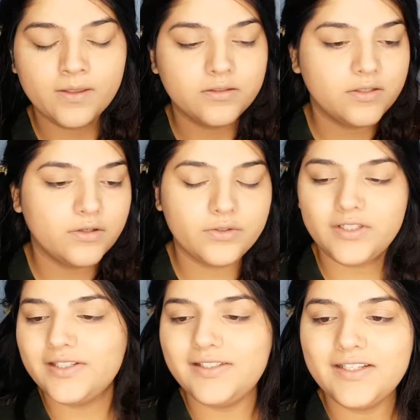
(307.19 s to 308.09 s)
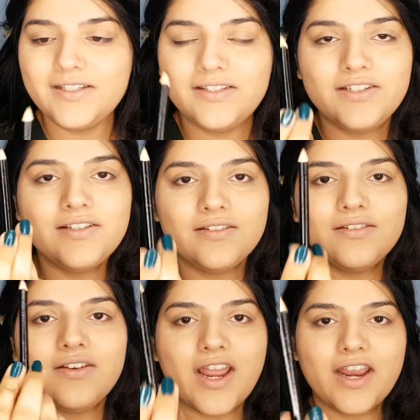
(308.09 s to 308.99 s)
So this is just
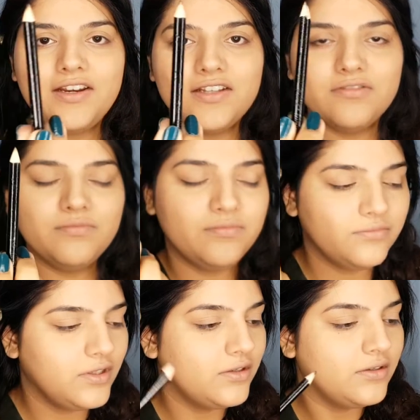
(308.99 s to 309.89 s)
random